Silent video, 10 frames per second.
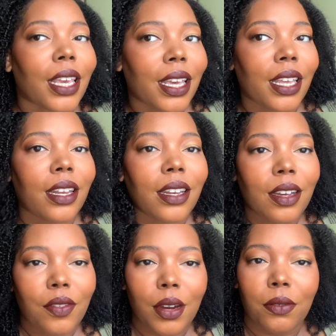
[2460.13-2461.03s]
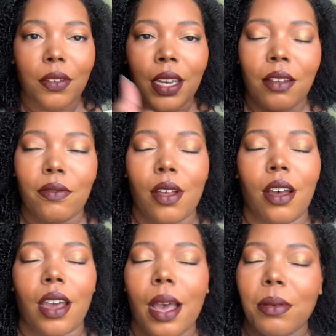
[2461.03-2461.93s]
end of our reading
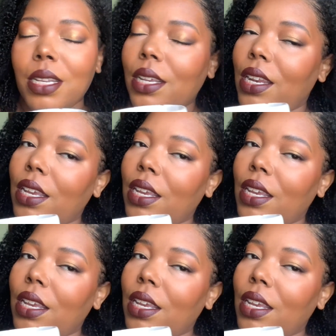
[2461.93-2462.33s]
vlog. I'm just gonna